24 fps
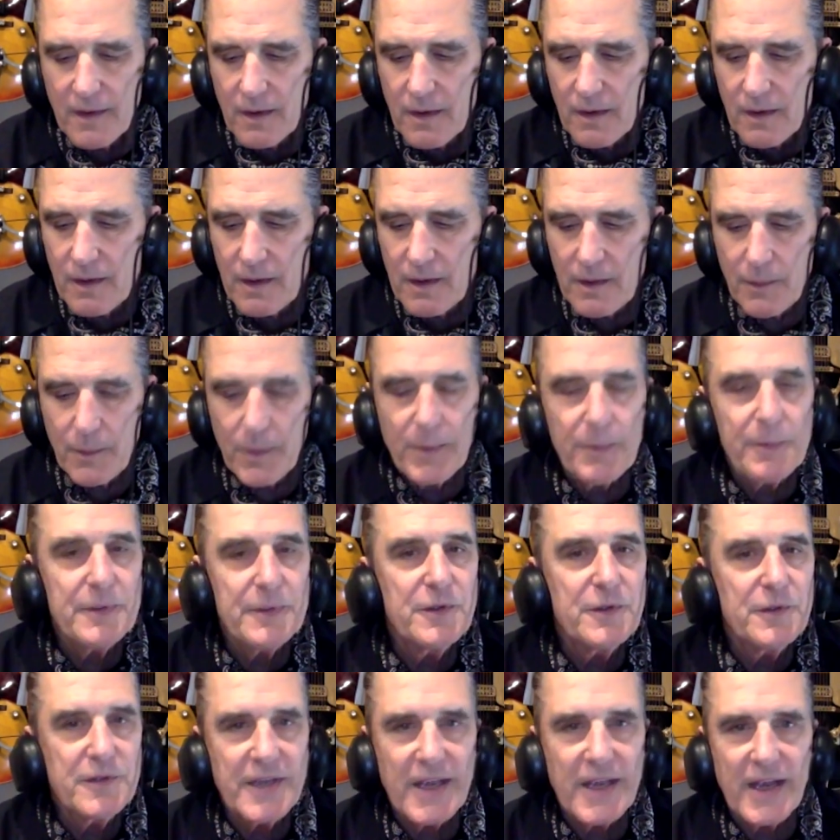I mean, we would
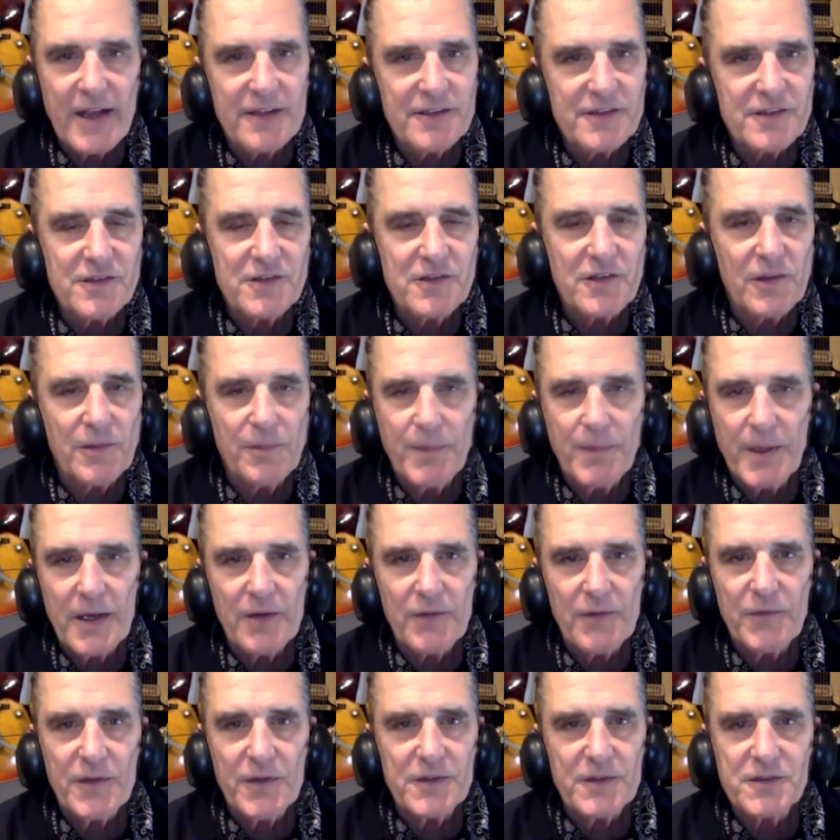do dances and
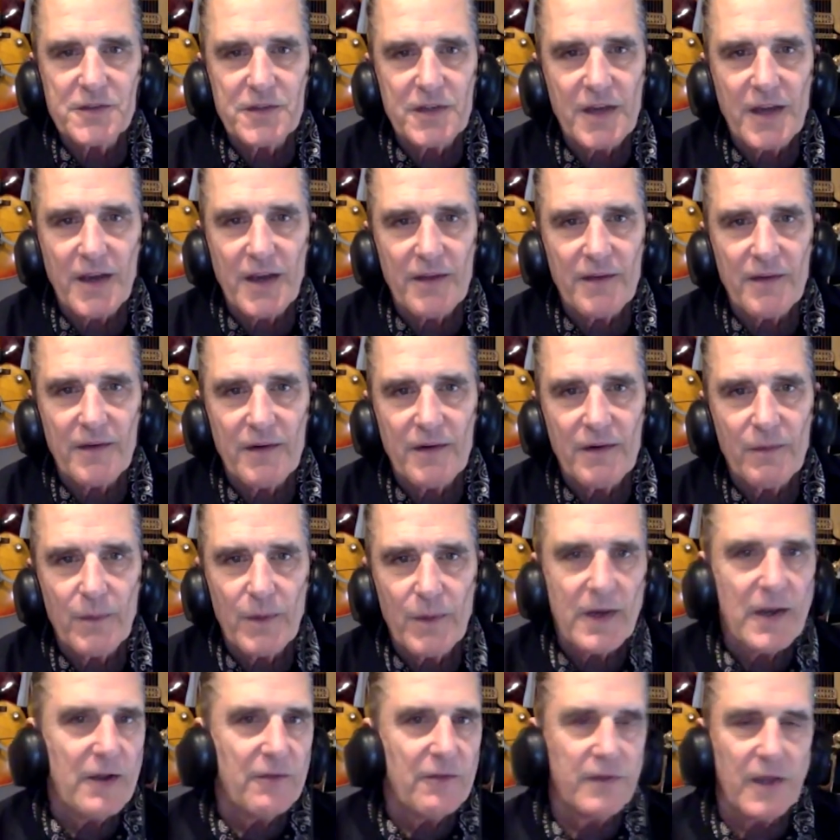benefits together.
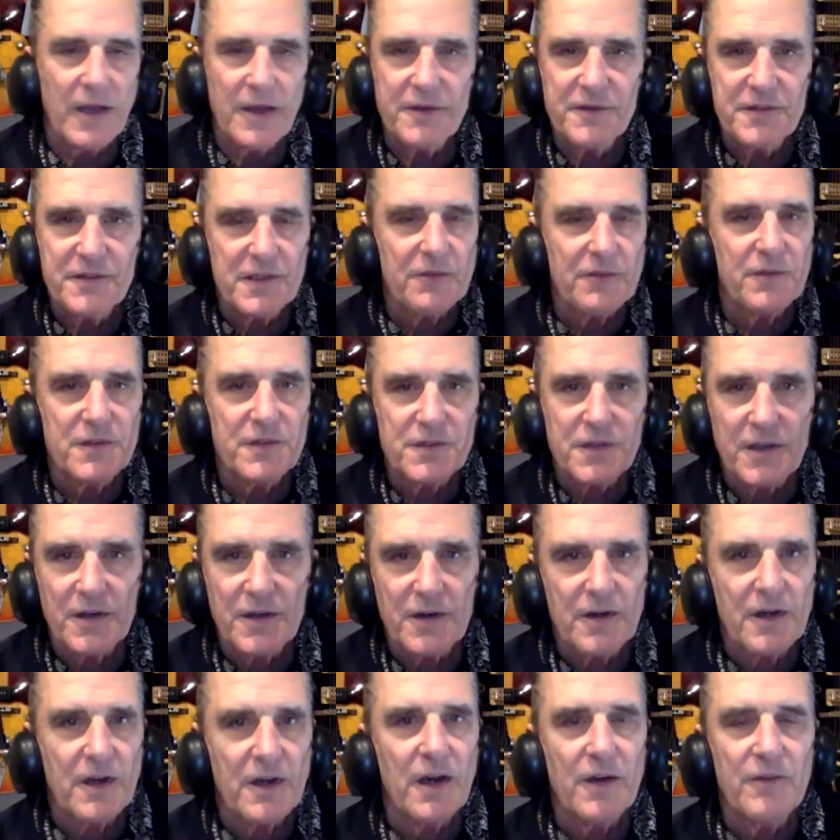We'd have lifesavers
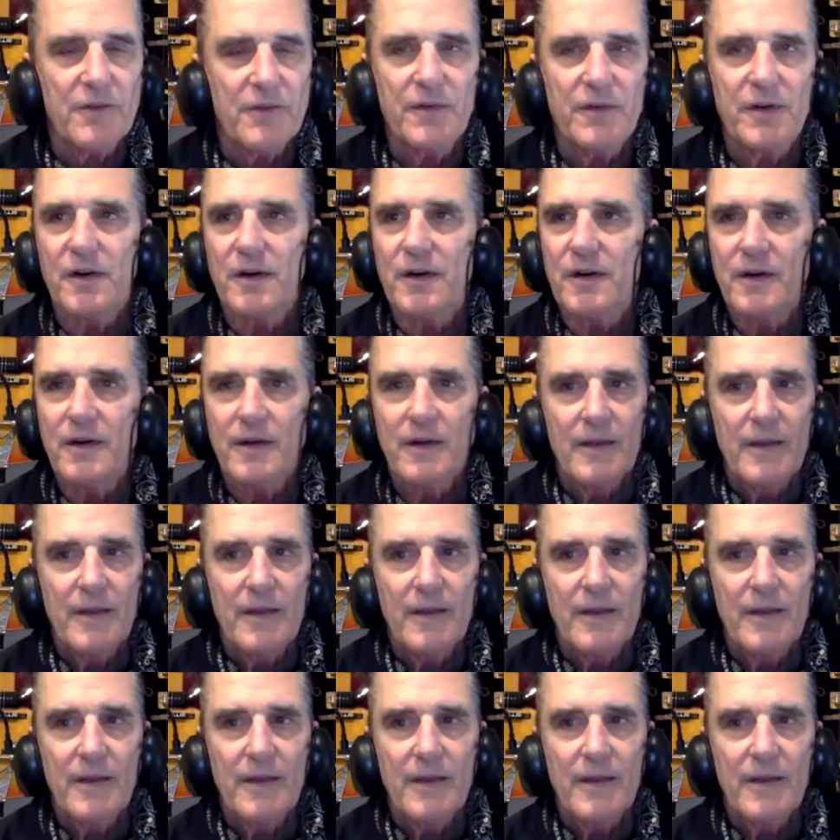undercover,